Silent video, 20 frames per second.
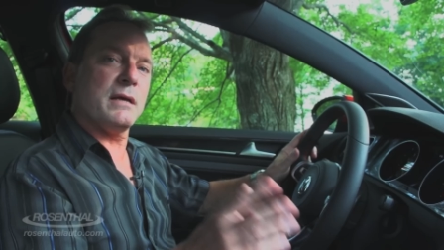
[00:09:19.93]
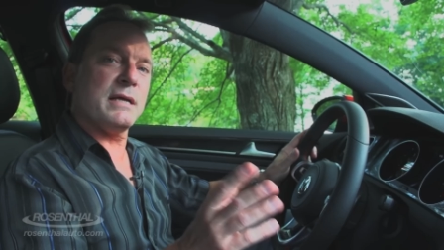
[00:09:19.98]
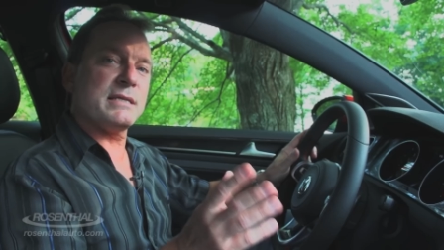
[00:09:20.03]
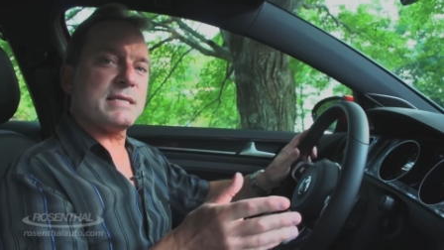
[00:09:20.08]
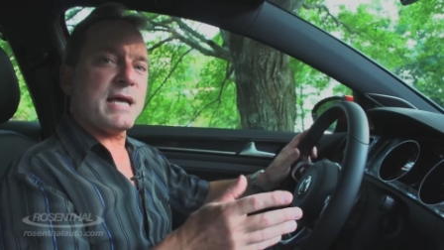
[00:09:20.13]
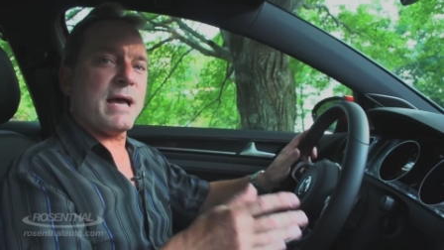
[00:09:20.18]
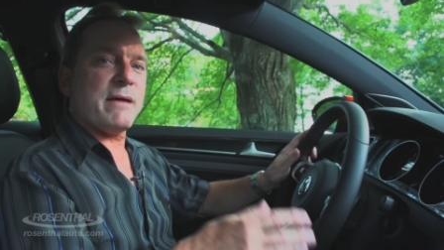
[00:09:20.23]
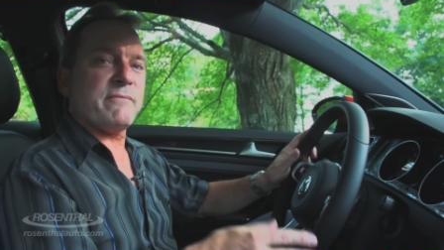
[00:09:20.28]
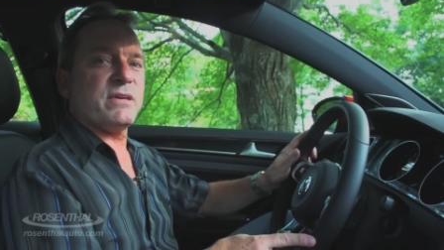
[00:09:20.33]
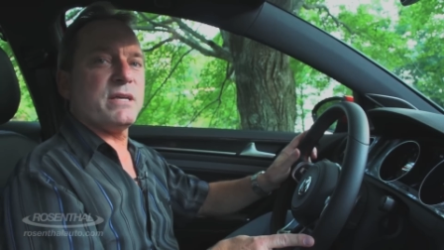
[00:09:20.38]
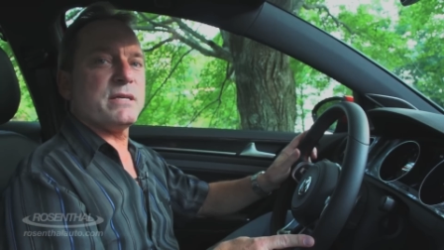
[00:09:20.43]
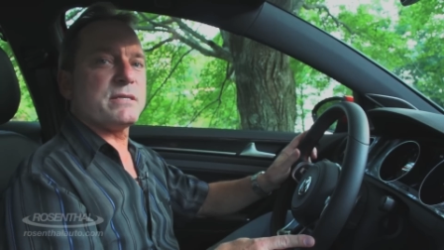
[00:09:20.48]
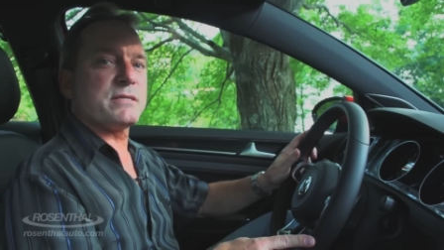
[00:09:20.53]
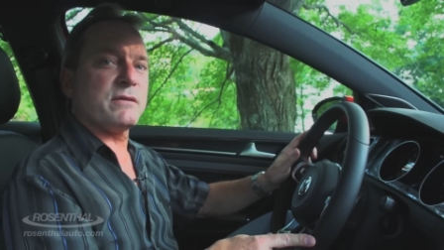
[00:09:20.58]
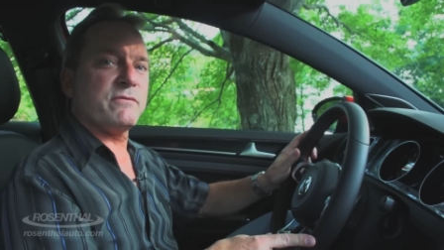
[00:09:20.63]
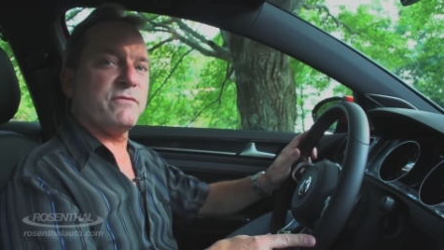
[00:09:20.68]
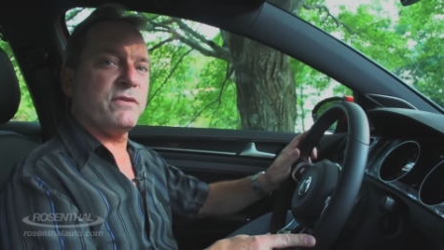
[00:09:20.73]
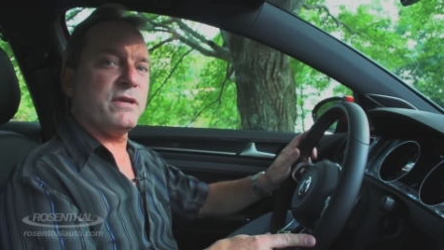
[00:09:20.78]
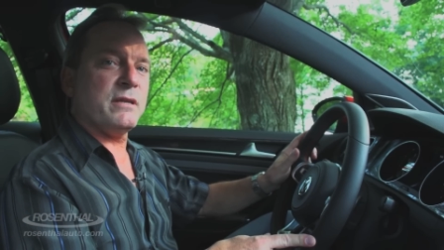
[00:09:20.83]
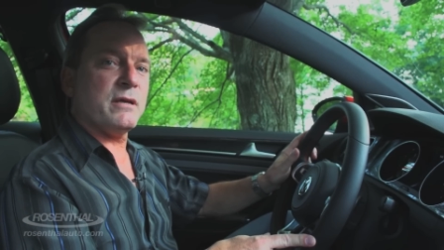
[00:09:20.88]
It's obvious
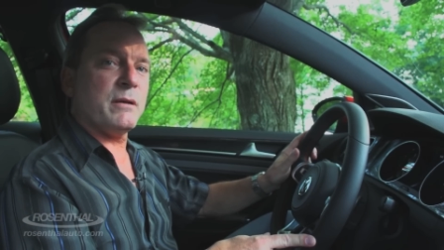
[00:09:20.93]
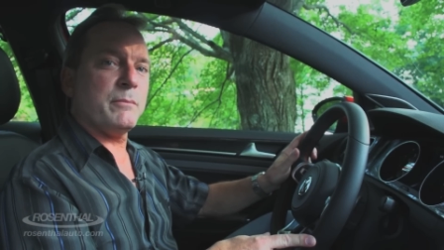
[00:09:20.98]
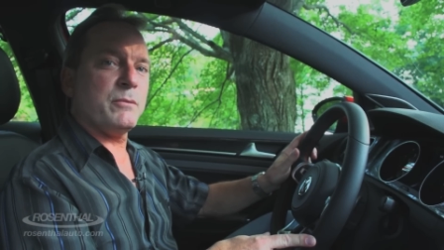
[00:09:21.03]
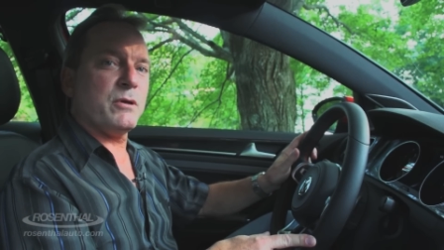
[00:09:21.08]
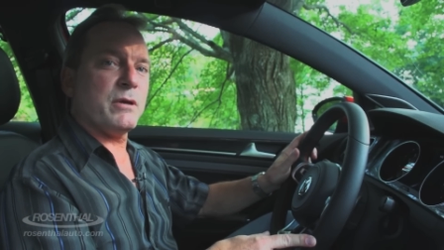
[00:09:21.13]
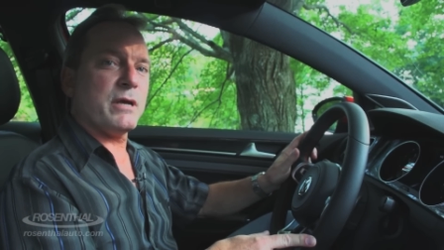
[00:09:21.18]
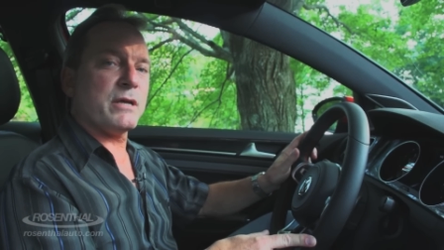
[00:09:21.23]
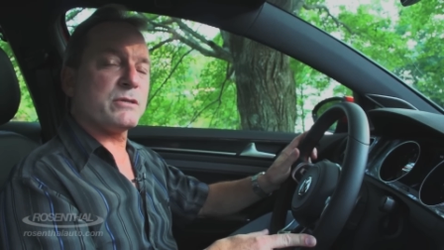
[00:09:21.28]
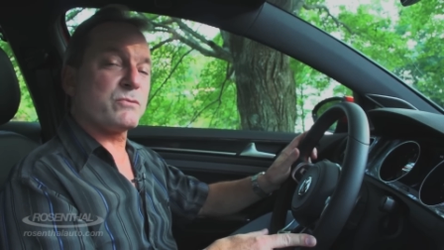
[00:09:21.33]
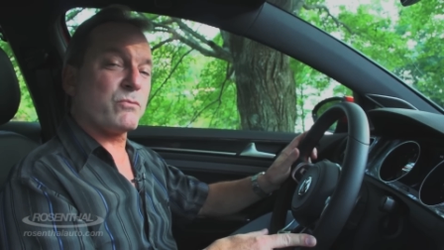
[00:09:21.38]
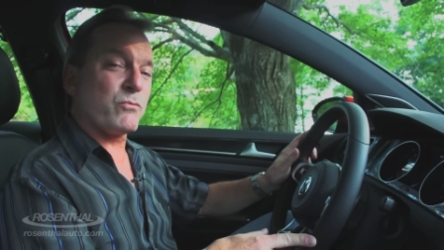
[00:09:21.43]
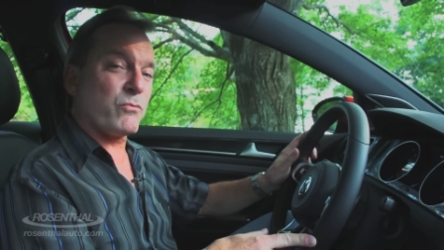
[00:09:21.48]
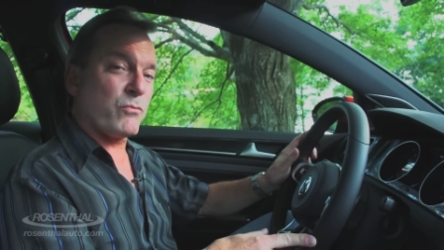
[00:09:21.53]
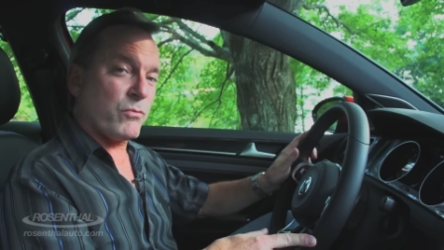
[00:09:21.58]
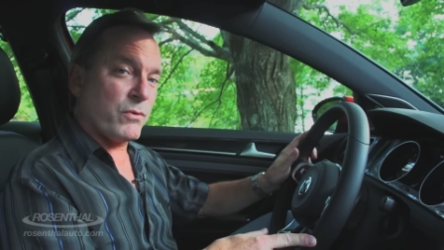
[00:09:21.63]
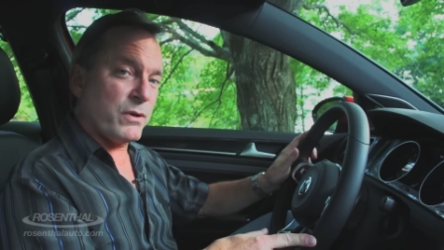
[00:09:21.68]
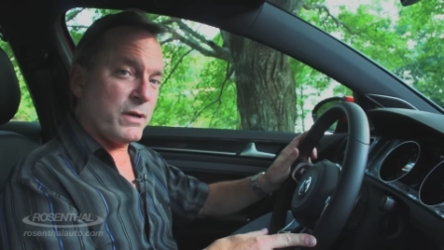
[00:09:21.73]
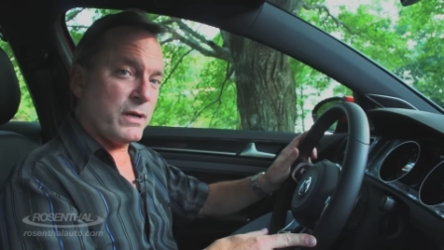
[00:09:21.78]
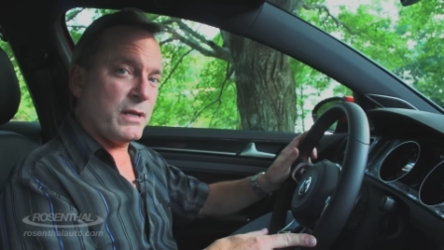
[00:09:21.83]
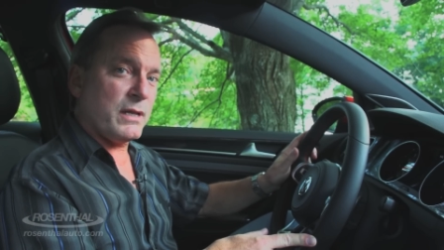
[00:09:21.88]
that VW has
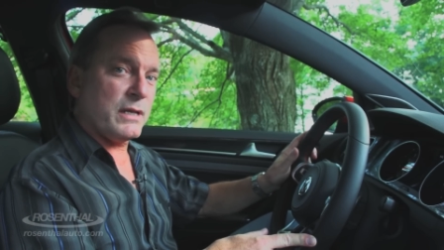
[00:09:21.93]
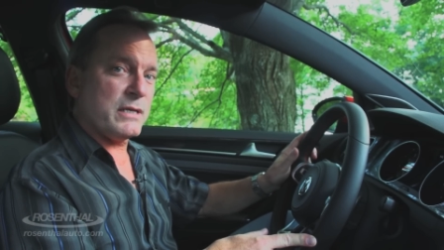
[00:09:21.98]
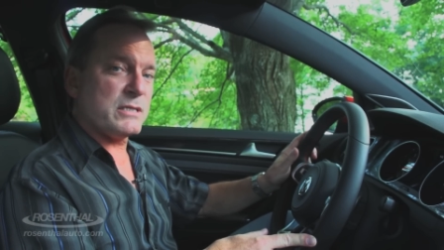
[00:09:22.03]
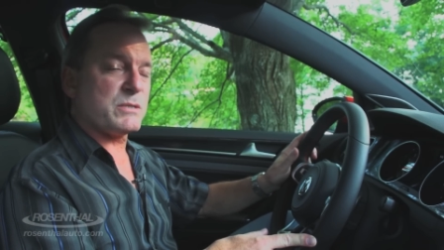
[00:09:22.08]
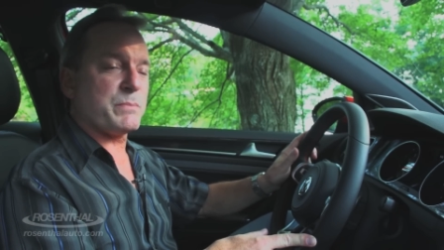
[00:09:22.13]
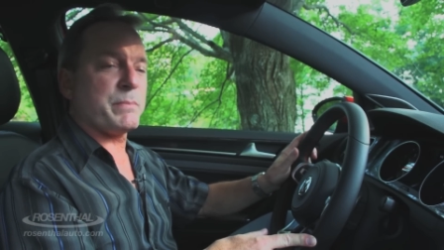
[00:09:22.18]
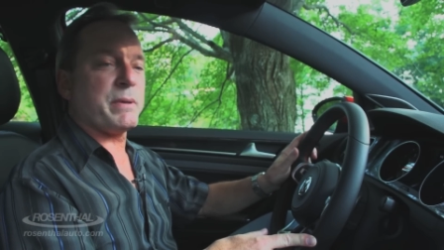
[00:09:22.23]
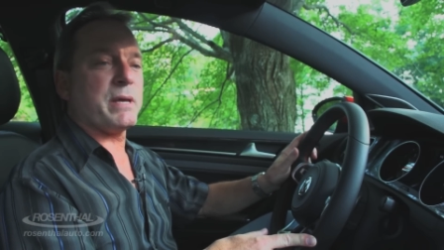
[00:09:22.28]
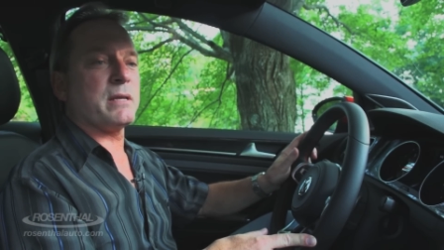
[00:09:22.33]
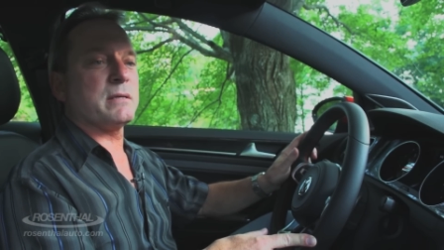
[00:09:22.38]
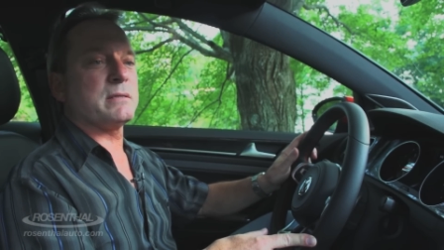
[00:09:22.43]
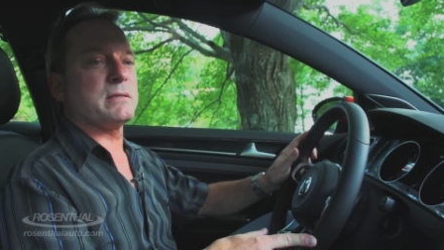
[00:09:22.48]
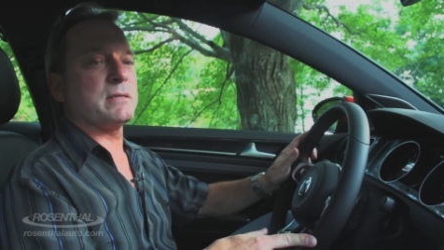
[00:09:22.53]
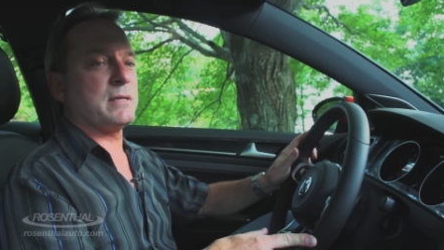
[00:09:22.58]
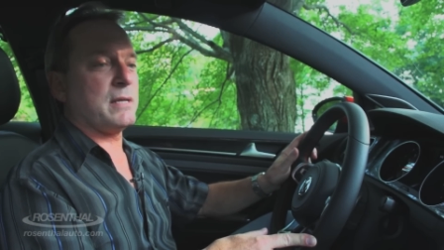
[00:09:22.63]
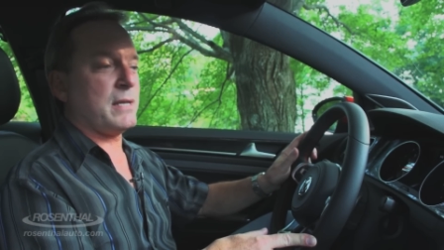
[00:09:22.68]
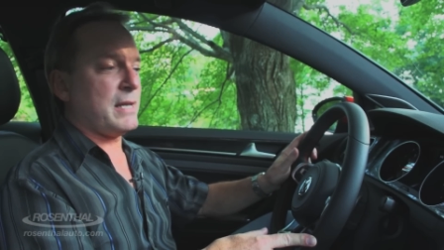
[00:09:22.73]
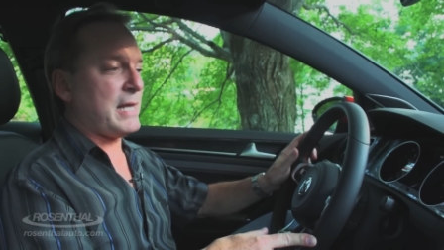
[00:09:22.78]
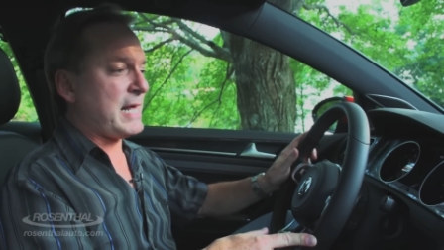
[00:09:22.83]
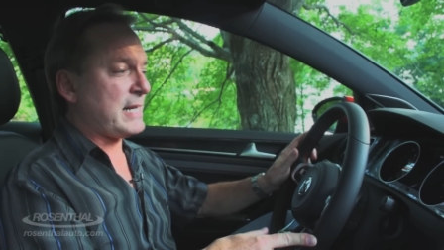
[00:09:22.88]
really spent
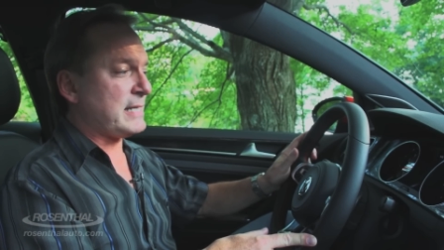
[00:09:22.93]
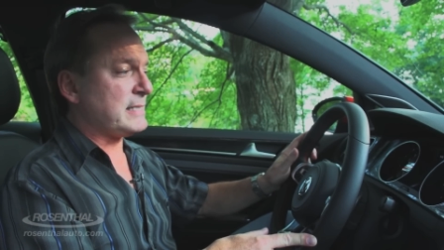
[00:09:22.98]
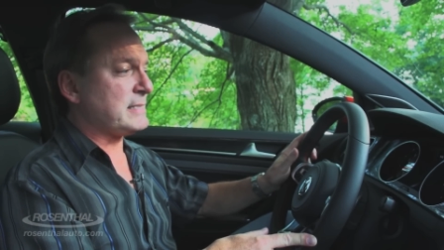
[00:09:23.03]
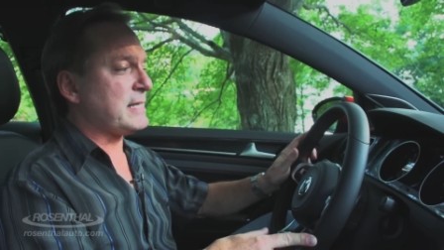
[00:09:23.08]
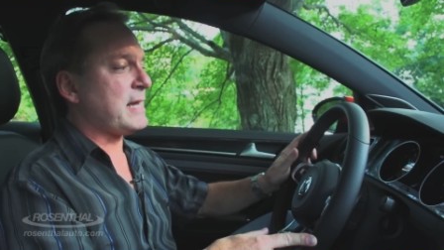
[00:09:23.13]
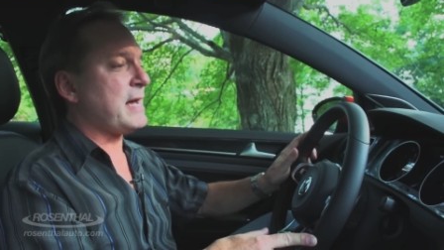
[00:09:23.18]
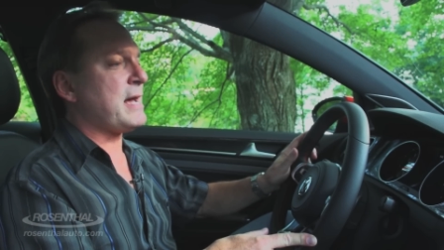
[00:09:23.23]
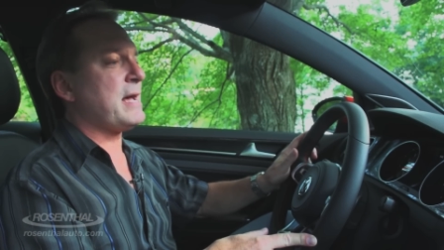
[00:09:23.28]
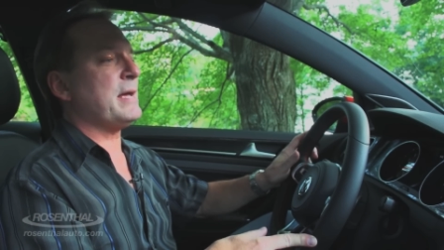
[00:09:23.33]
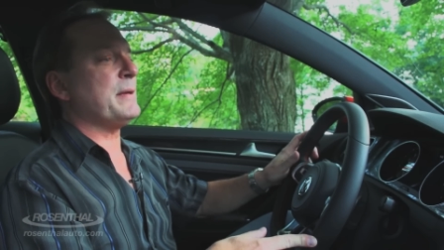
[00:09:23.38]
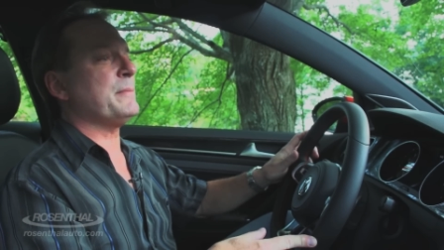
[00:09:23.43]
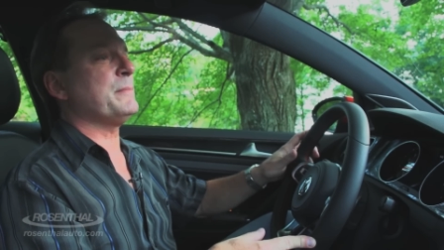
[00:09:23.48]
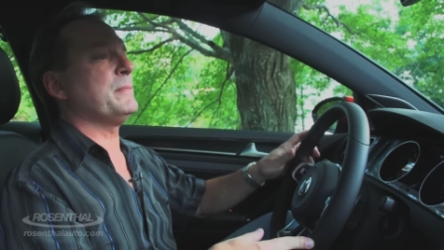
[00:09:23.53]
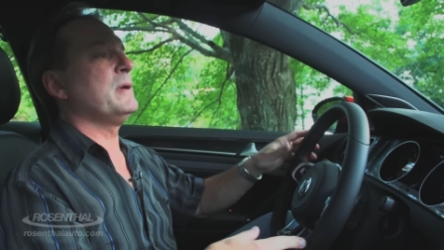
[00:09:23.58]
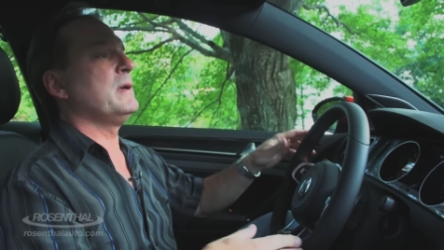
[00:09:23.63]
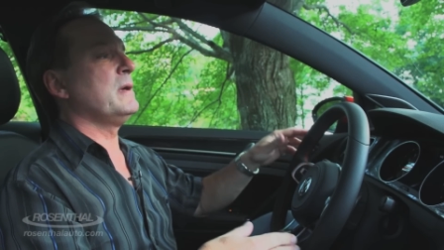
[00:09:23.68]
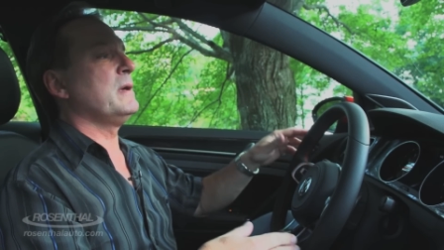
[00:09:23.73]
a lot of time